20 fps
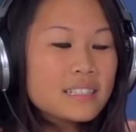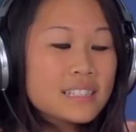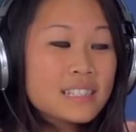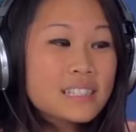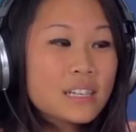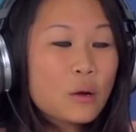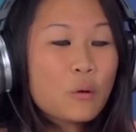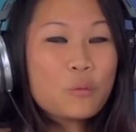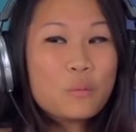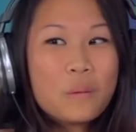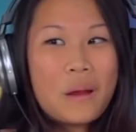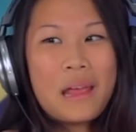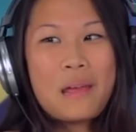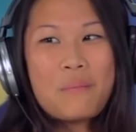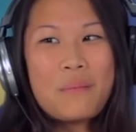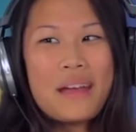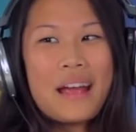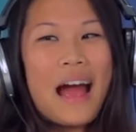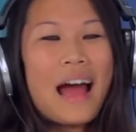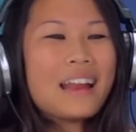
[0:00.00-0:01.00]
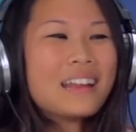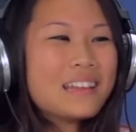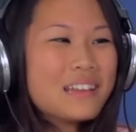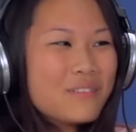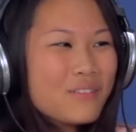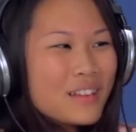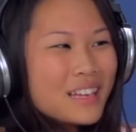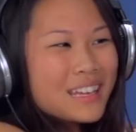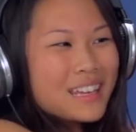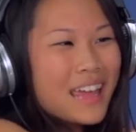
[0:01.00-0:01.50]
Screaming. I didn't
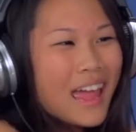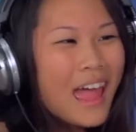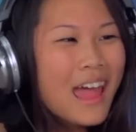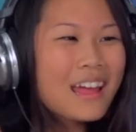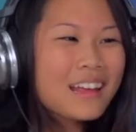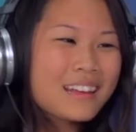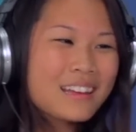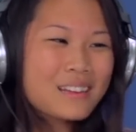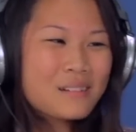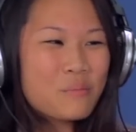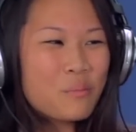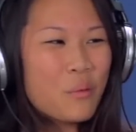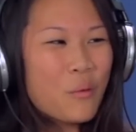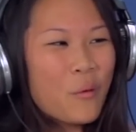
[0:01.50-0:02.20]
even get good